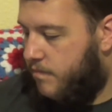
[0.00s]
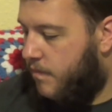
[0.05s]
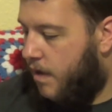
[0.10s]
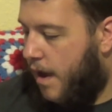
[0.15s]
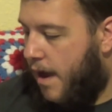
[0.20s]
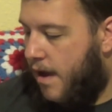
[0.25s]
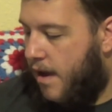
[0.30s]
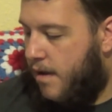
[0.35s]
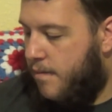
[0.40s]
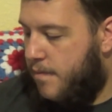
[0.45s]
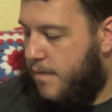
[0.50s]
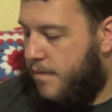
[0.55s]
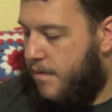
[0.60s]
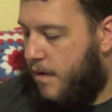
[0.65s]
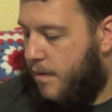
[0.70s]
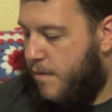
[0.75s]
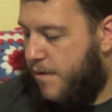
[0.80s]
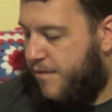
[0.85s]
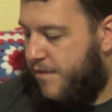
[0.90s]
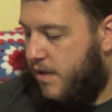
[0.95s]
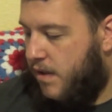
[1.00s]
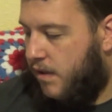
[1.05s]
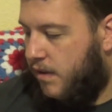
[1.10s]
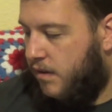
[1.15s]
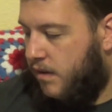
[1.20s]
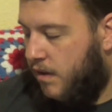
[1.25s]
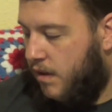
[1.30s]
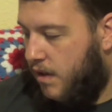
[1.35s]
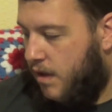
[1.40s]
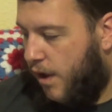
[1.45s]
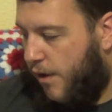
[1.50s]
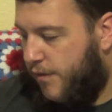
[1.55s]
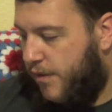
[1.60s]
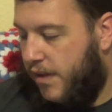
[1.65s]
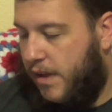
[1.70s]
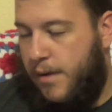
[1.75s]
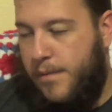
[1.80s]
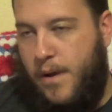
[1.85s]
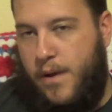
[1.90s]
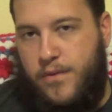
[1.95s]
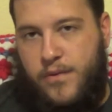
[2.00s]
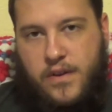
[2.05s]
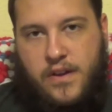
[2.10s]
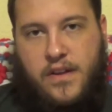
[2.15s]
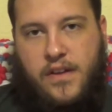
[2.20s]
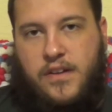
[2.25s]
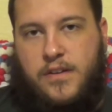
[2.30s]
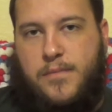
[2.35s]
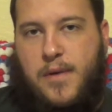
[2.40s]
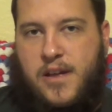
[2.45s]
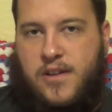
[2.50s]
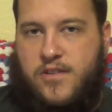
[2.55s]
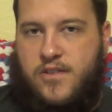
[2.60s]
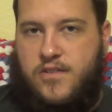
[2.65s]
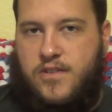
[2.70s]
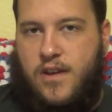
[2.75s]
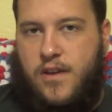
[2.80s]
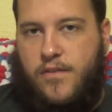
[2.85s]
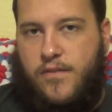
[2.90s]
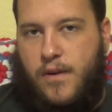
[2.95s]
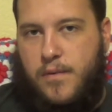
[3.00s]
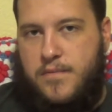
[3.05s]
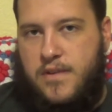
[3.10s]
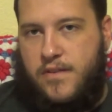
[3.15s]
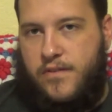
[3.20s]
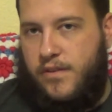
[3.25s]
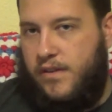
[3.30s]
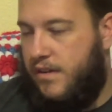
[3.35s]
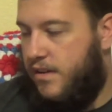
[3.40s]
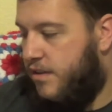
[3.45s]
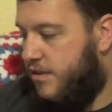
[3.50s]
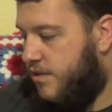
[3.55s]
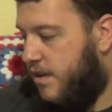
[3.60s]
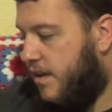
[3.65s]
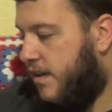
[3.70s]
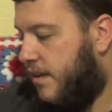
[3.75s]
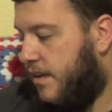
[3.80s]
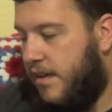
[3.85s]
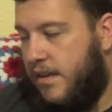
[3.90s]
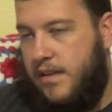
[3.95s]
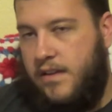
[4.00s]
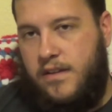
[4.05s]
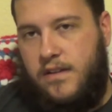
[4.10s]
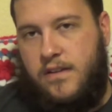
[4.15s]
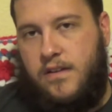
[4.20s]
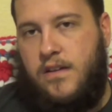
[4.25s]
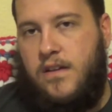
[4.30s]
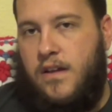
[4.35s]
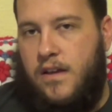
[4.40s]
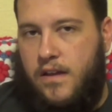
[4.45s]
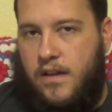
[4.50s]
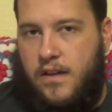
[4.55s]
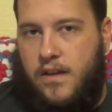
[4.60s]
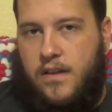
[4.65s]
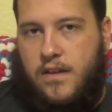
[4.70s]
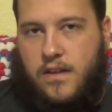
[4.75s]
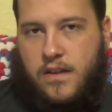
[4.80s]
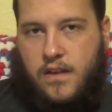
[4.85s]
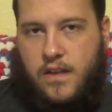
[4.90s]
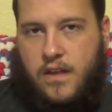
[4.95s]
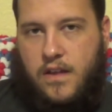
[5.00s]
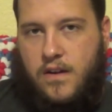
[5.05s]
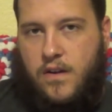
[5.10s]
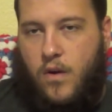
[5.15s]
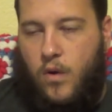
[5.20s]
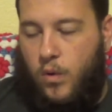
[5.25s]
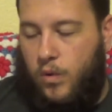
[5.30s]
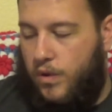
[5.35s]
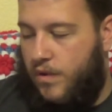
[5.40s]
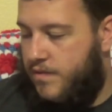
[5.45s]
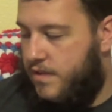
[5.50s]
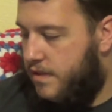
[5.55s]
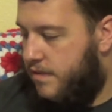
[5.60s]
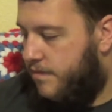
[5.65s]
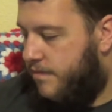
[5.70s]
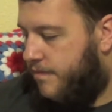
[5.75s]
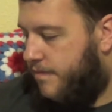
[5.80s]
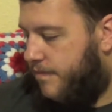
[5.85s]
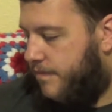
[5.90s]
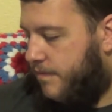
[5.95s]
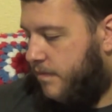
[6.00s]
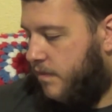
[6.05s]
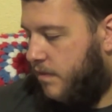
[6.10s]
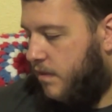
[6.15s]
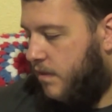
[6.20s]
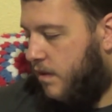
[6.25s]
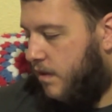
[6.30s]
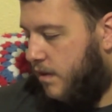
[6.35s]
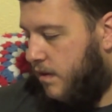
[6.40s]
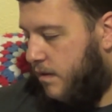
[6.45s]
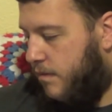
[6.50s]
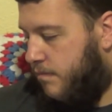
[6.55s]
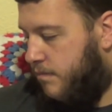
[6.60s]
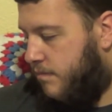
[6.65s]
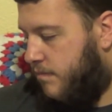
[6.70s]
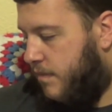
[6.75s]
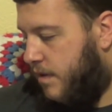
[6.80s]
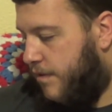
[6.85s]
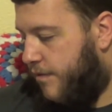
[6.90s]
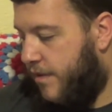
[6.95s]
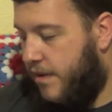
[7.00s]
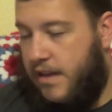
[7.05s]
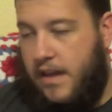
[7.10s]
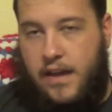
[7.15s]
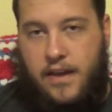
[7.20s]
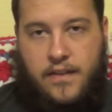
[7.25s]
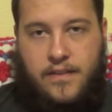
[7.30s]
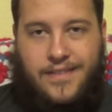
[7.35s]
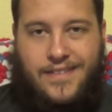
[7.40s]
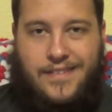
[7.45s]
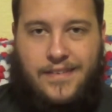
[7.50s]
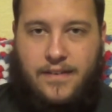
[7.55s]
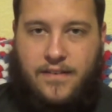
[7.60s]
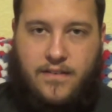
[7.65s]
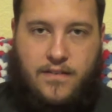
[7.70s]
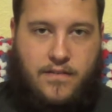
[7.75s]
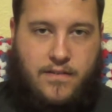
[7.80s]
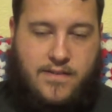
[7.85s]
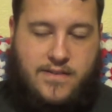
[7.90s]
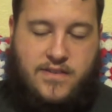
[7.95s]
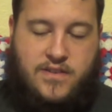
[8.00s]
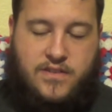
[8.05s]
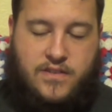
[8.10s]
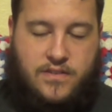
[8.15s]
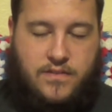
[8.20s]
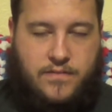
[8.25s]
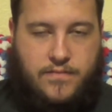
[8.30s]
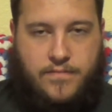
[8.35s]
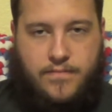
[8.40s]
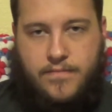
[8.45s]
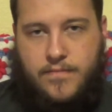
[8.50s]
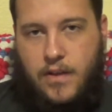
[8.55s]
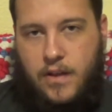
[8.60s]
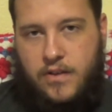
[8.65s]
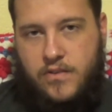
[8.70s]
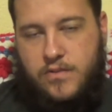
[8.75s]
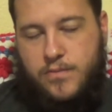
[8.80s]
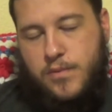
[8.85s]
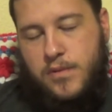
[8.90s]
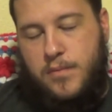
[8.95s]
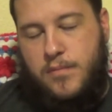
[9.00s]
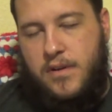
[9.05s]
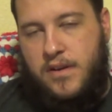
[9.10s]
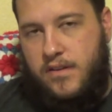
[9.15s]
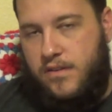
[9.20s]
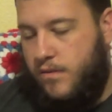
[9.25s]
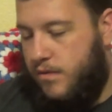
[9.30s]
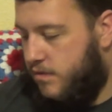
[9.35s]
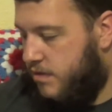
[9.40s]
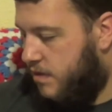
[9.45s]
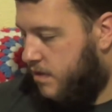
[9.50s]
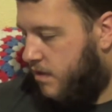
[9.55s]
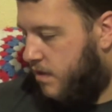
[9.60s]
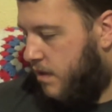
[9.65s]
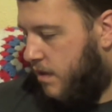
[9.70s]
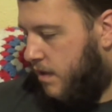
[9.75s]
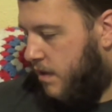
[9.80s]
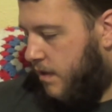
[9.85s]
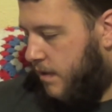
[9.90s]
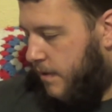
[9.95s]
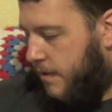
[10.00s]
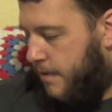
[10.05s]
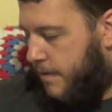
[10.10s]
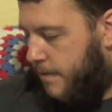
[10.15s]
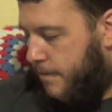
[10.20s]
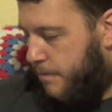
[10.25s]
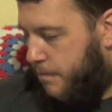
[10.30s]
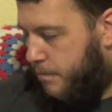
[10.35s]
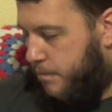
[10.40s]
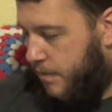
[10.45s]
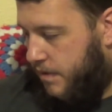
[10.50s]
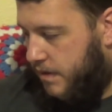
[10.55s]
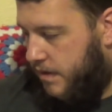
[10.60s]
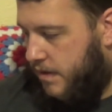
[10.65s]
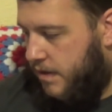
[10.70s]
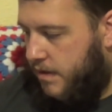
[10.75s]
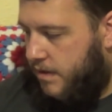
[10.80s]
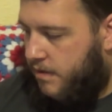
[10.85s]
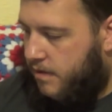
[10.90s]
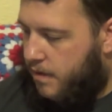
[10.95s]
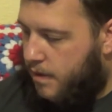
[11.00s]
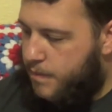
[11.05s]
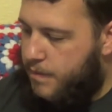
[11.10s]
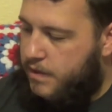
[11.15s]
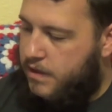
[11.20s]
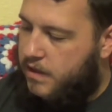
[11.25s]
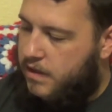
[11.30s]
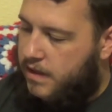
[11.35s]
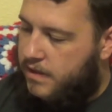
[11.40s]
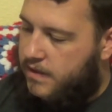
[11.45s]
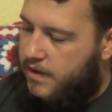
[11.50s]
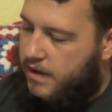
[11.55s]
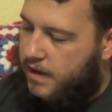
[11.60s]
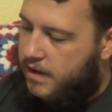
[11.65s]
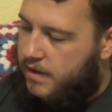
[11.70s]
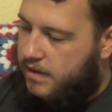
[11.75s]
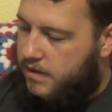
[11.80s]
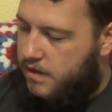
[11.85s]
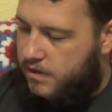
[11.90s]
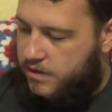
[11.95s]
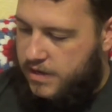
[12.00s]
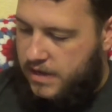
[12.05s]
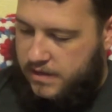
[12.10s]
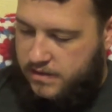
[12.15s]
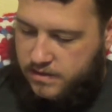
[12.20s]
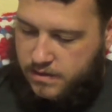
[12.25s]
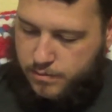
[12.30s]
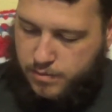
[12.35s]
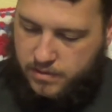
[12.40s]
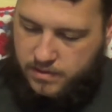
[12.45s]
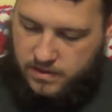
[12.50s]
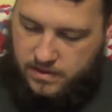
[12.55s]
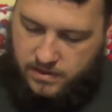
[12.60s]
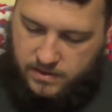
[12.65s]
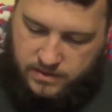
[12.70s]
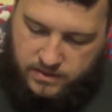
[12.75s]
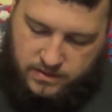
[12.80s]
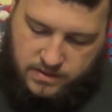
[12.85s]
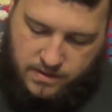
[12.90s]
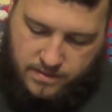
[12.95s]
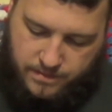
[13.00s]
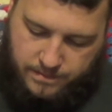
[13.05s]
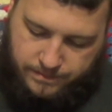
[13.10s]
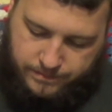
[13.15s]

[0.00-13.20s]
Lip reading: a fan. If they come out with any expansion stuff, I'm definitely gonna try to get a hold of it. And if I can't, then I'll just put the money towards it. But I'm really glad that I got a chance to put this